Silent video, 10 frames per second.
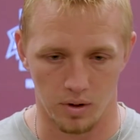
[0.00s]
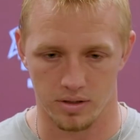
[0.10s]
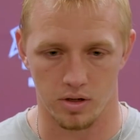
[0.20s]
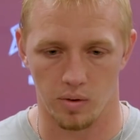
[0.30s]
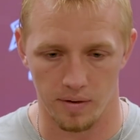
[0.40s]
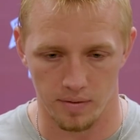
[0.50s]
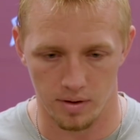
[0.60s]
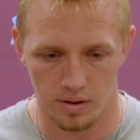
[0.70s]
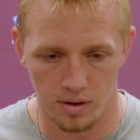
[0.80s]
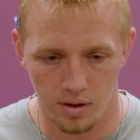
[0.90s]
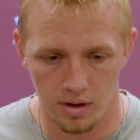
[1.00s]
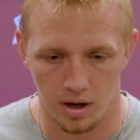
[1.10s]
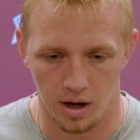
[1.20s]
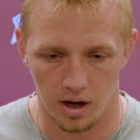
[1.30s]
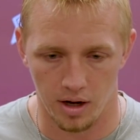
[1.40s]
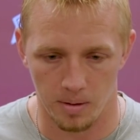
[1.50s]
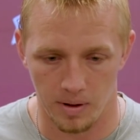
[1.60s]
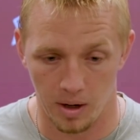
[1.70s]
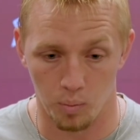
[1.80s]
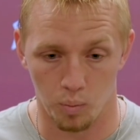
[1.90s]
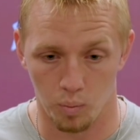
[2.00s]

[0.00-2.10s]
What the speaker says: whatsoever at,